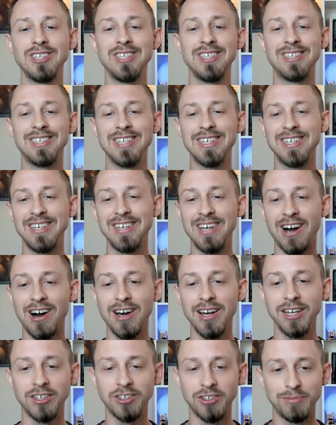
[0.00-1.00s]
did
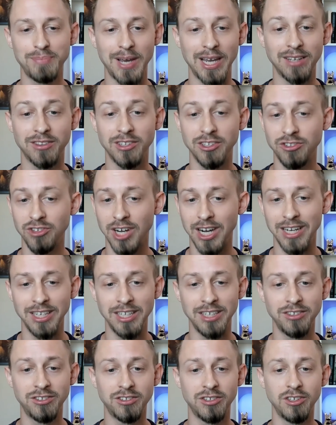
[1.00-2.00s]
not expect the
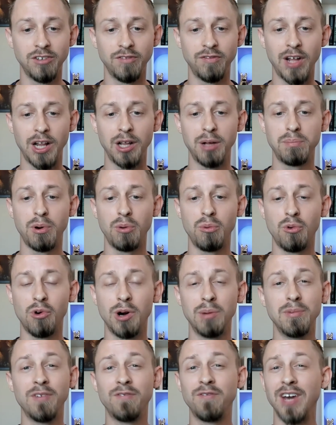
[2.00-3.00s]
Chinese to develop a
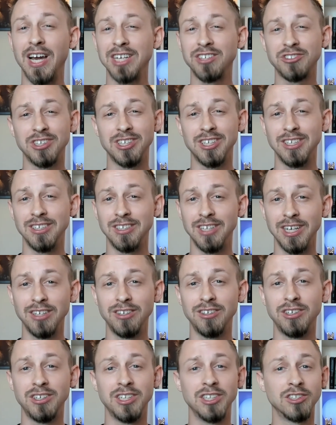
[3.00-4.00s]
warm affection and
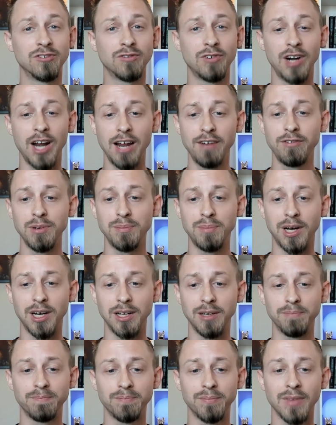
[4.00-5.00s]
tenderness for
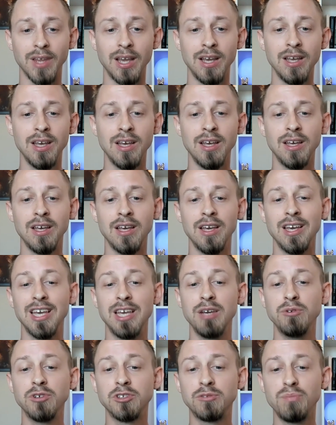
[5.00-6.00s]
everybody.
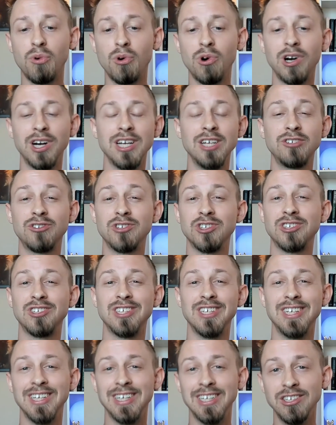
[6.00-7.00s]
He was more
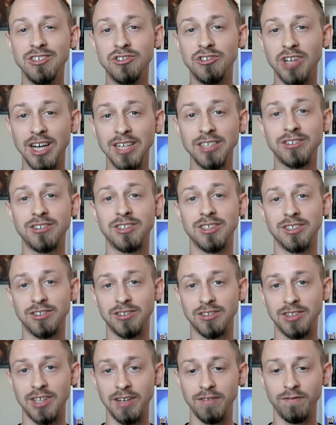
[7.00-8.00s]
interested in
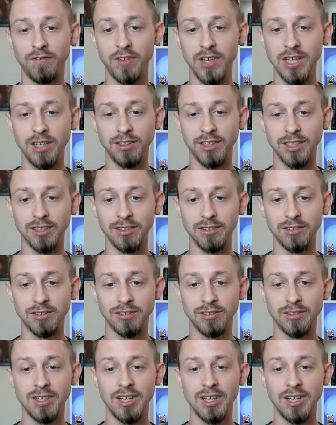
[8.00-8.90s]
justice than feelings.